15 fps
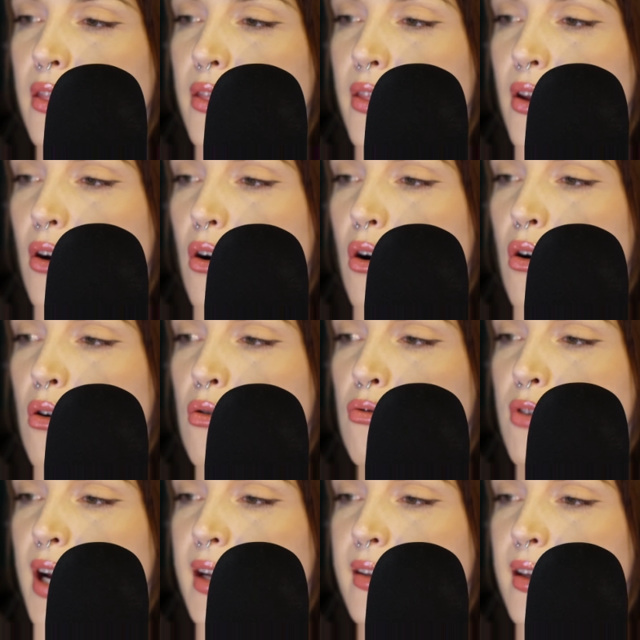The
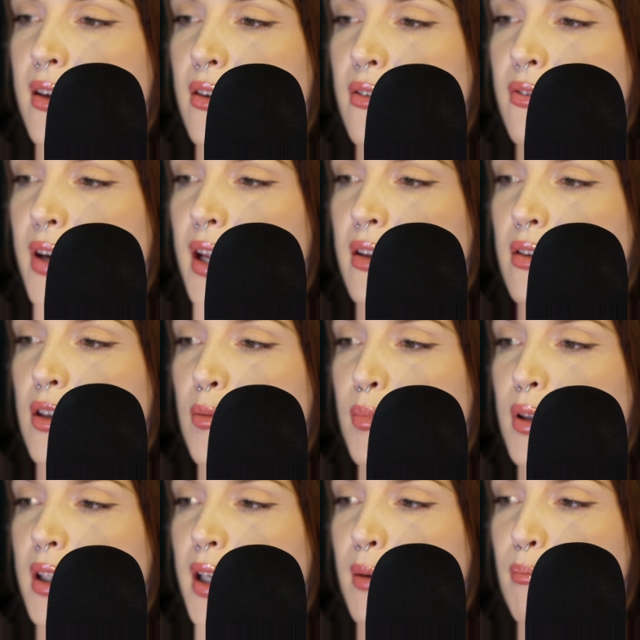already
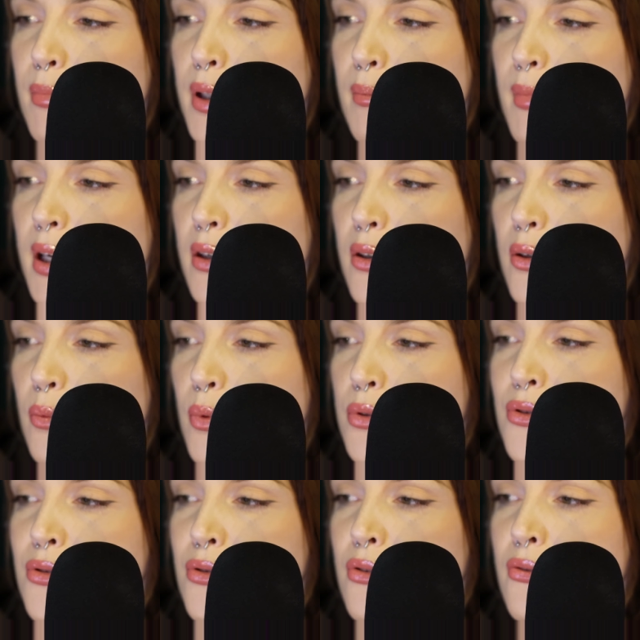venerable implement was
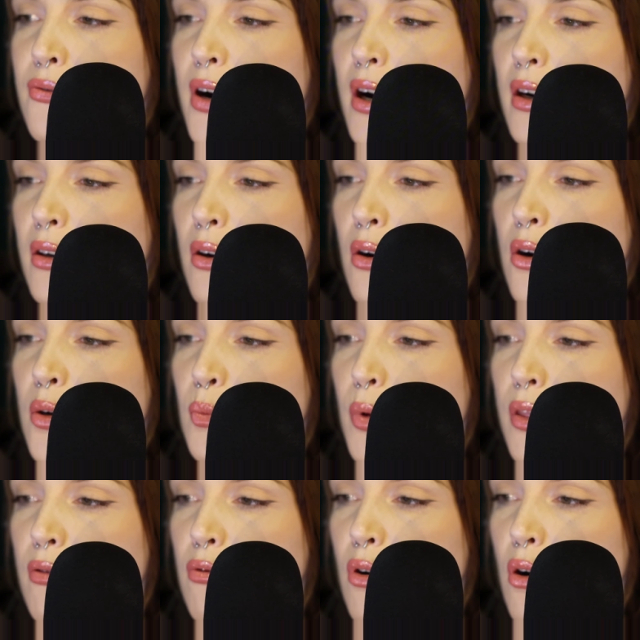so far gone
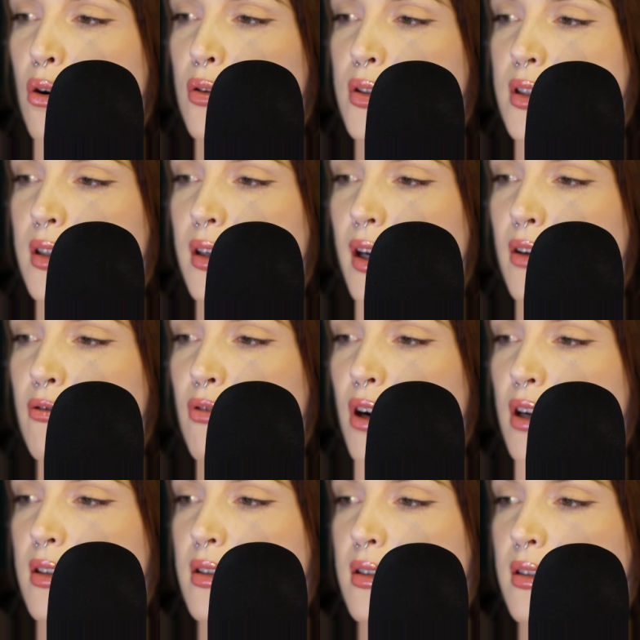with rot and
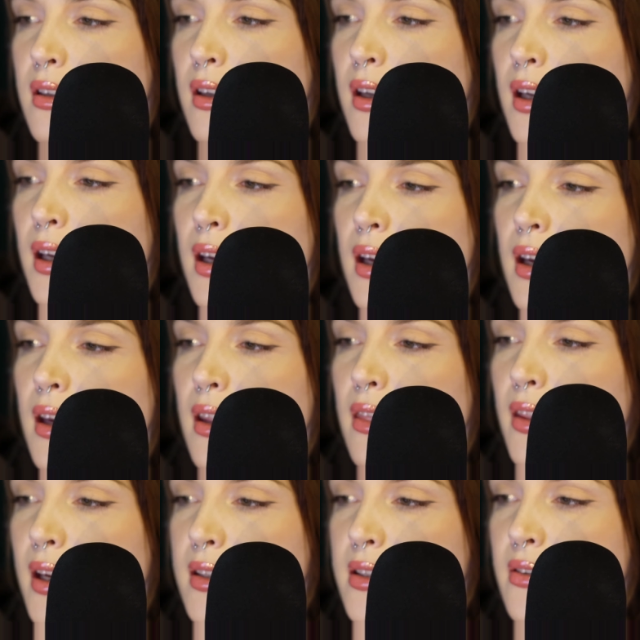rust
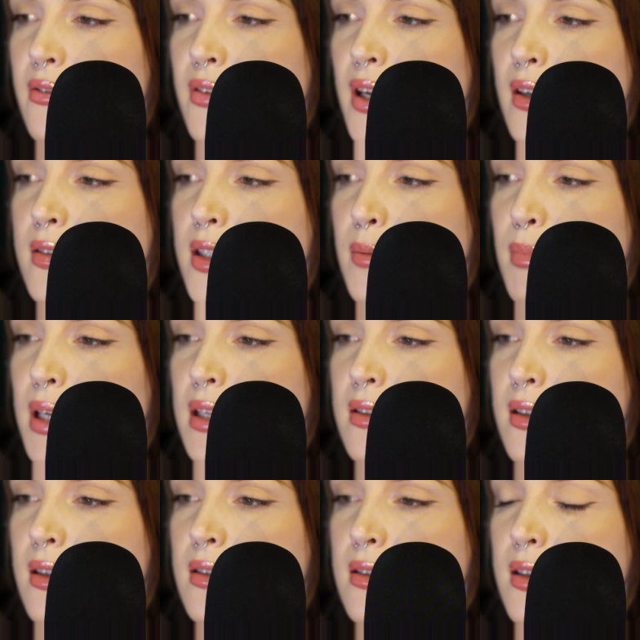that it fell to
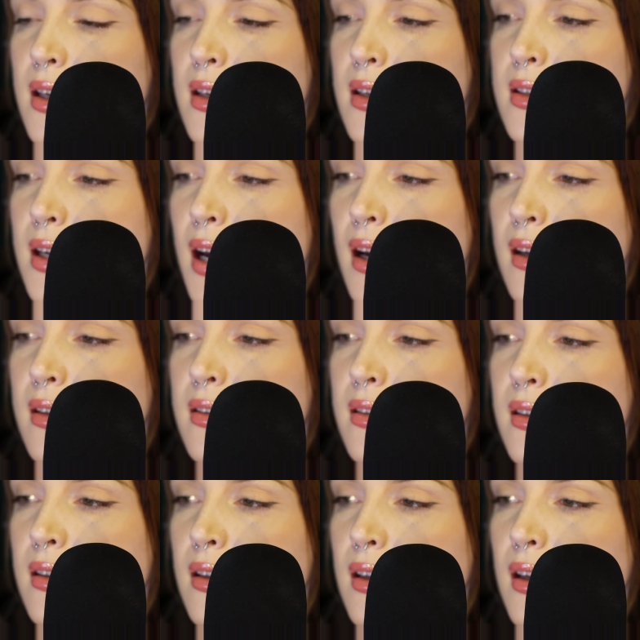pieces in his hand,
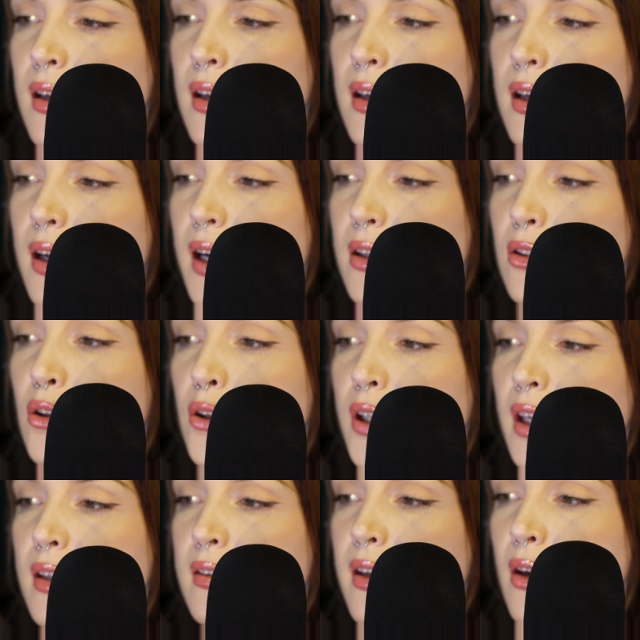and
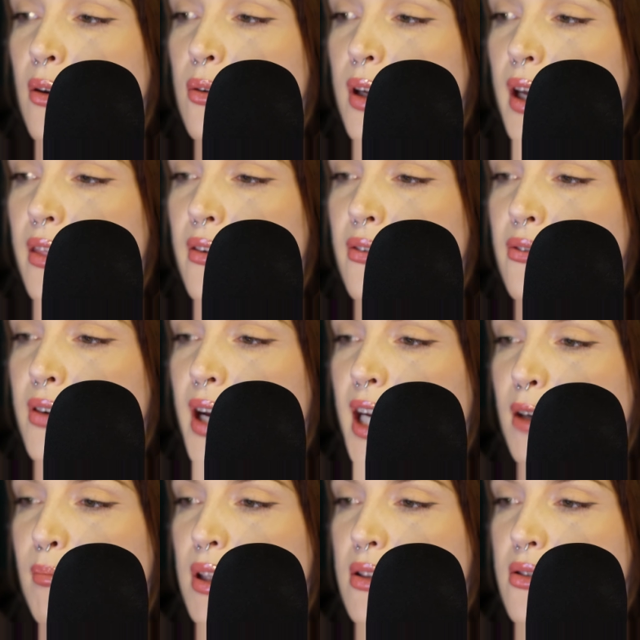looking down at the
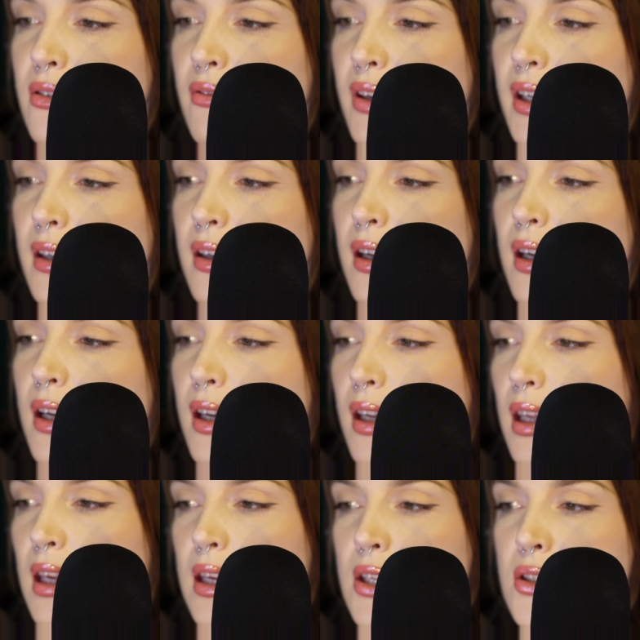fragments of it,
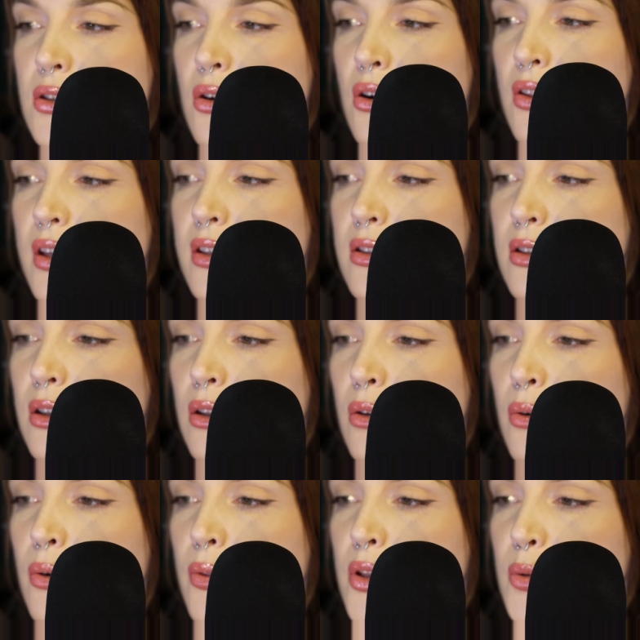he saw that his
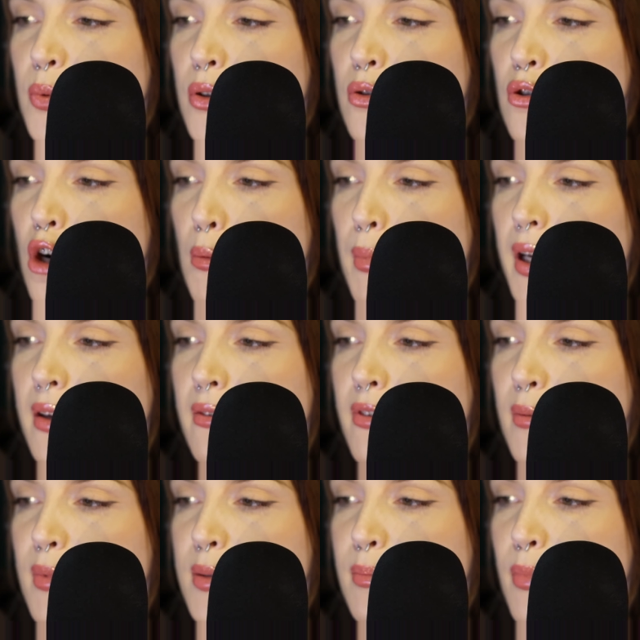clothes were dropping
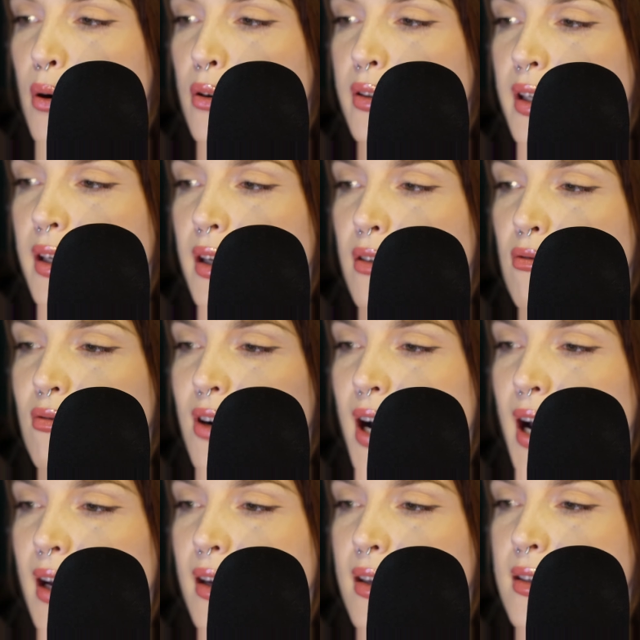from his body in
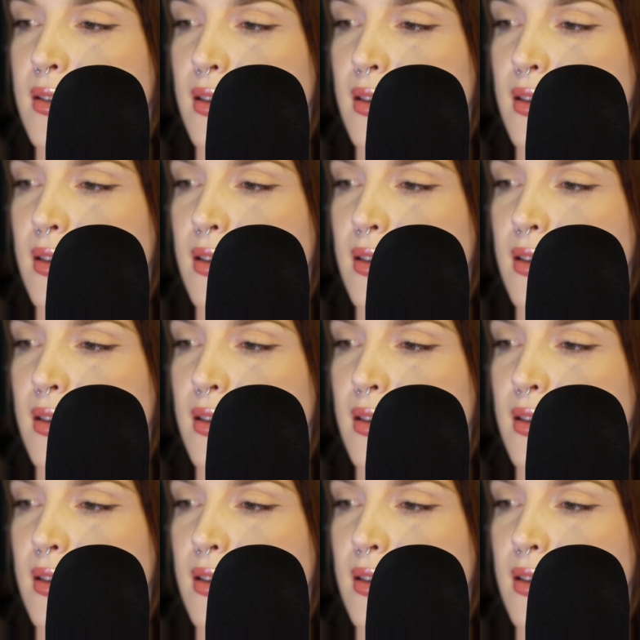rags